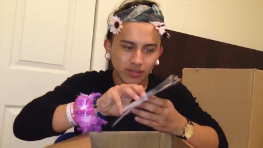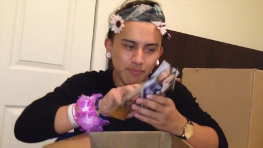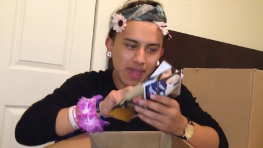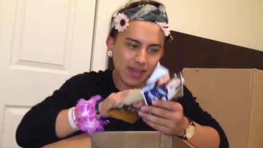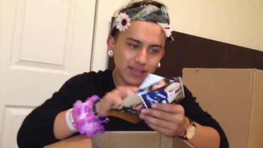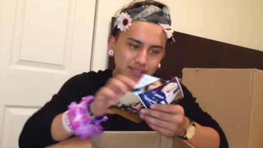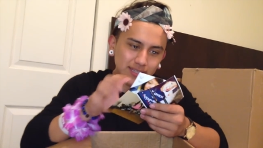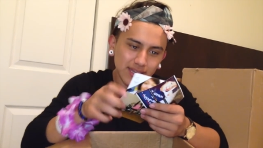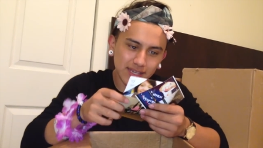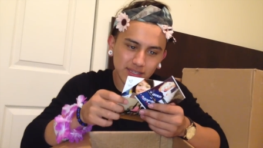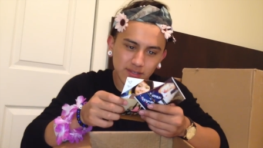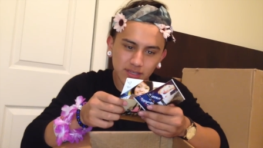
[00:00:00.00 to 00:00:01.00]
the back it
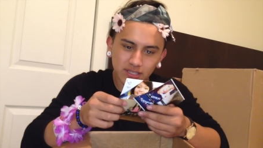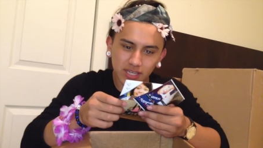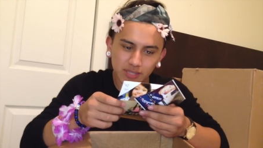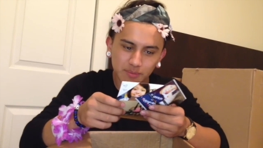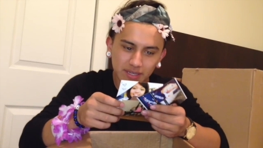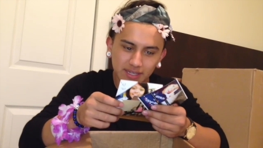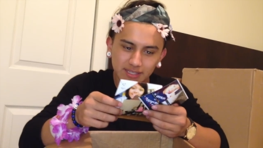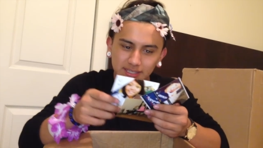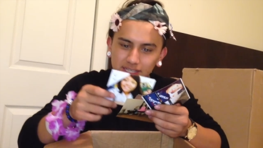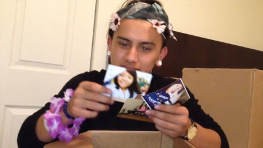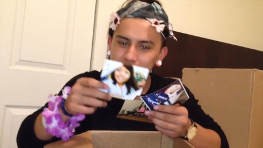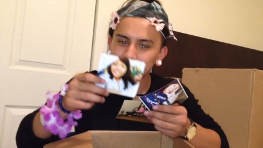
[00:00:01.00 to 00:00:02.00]
says, just because
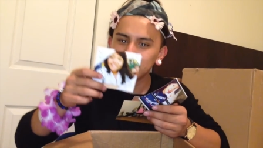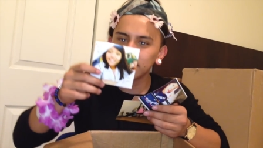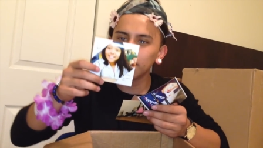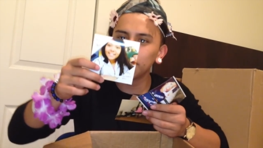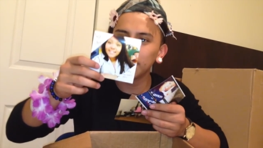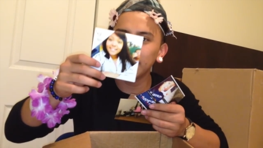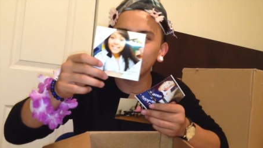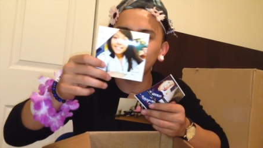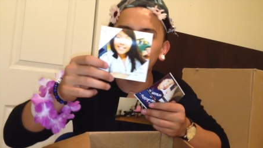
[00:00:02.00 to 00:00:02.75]
this is the pic